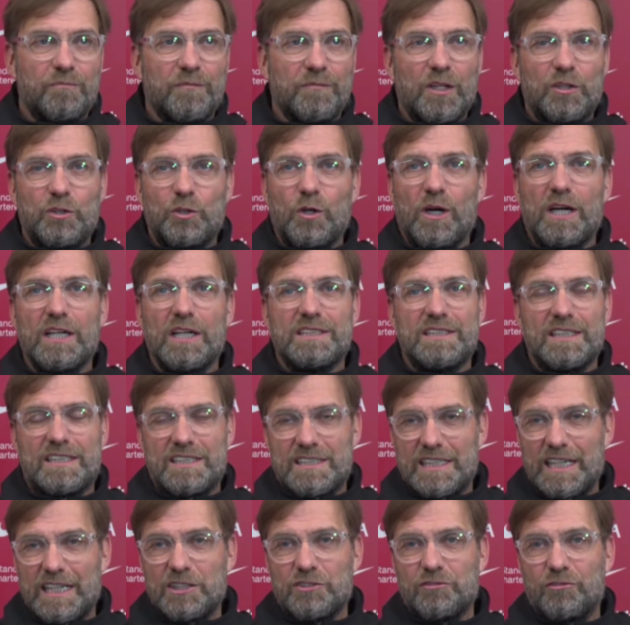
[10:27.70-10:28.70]
You are
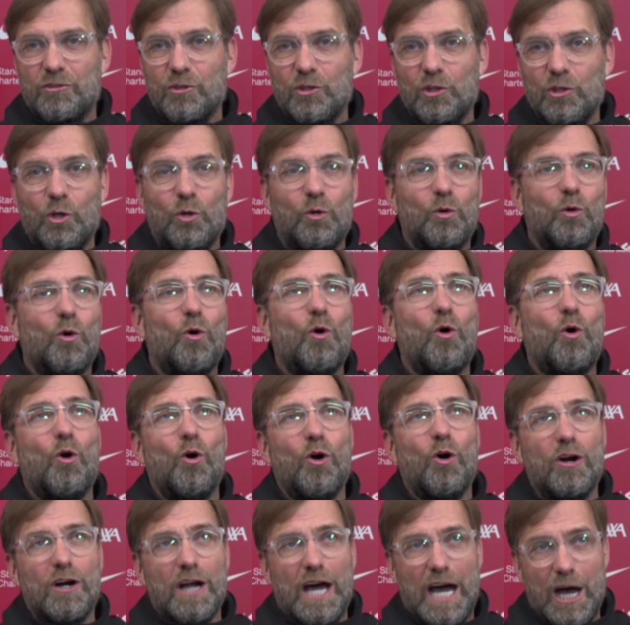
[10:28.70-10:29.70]
successful
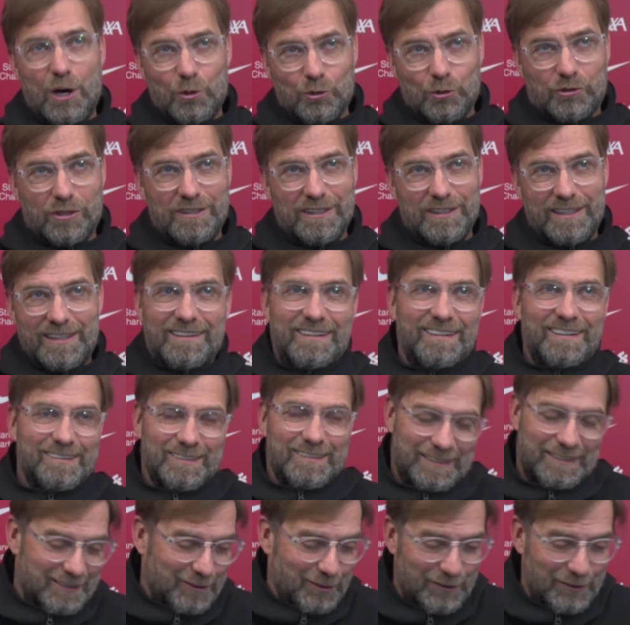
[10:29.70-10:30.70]
or out.
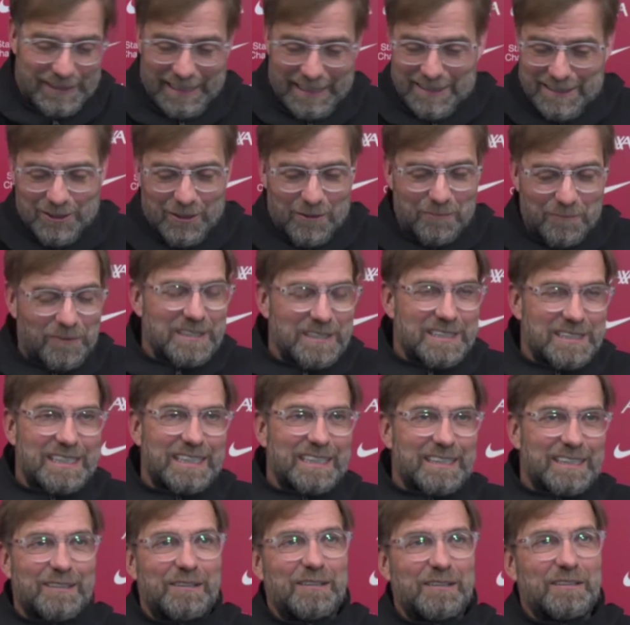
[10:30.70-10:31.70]
Well, that's obviously
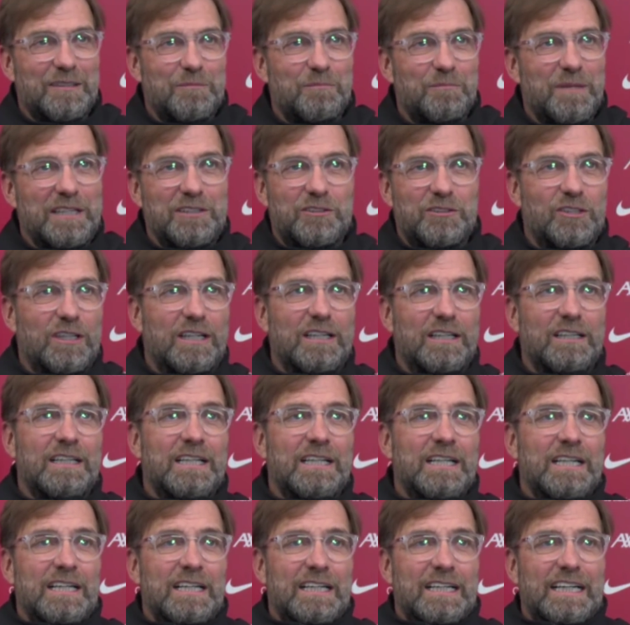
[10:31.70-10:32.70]
the mantra,
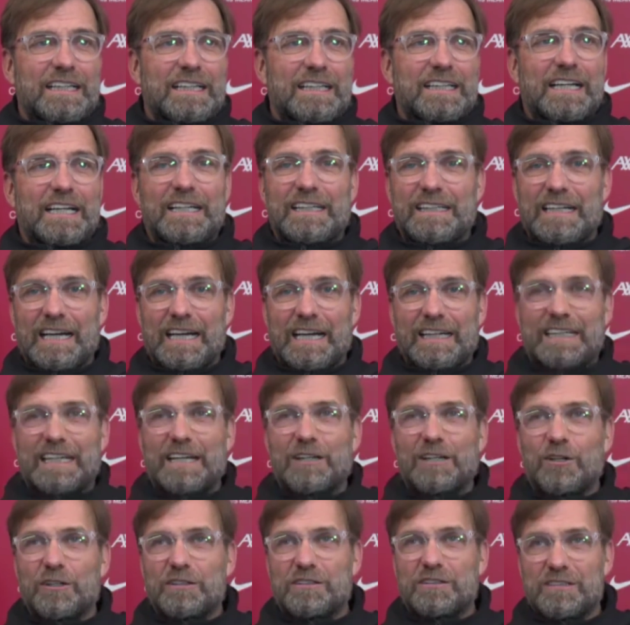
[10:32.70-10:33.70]
and I
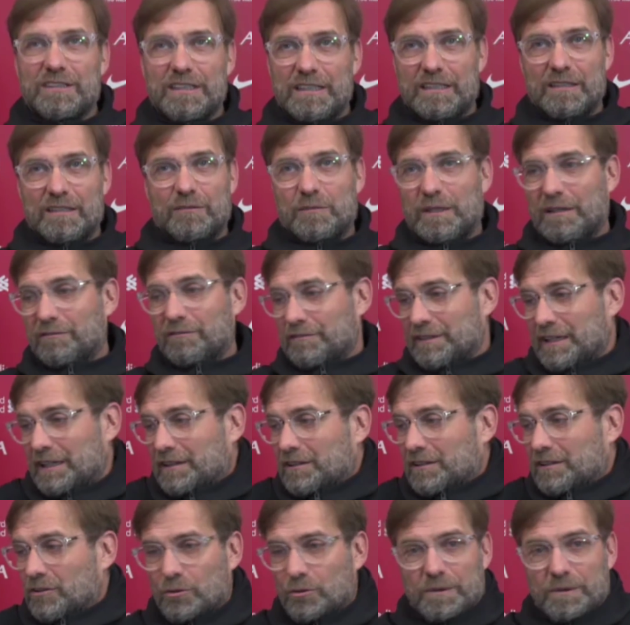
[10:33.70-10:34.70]
cannot have nothing
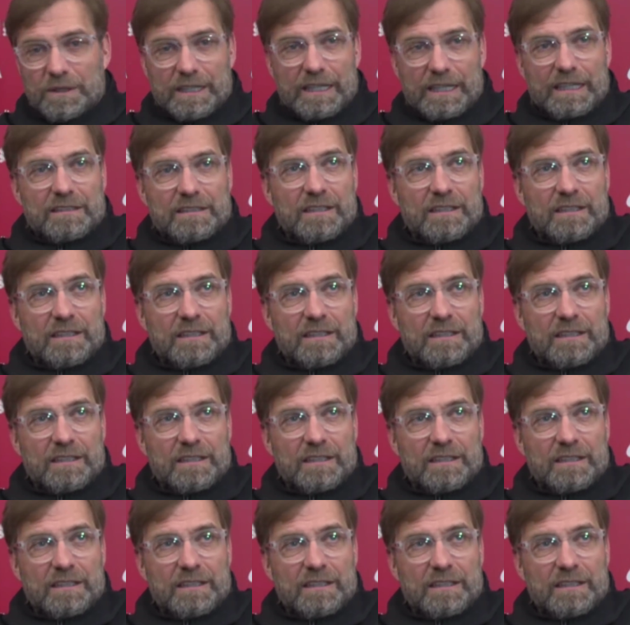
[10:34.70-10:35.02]
to do with that.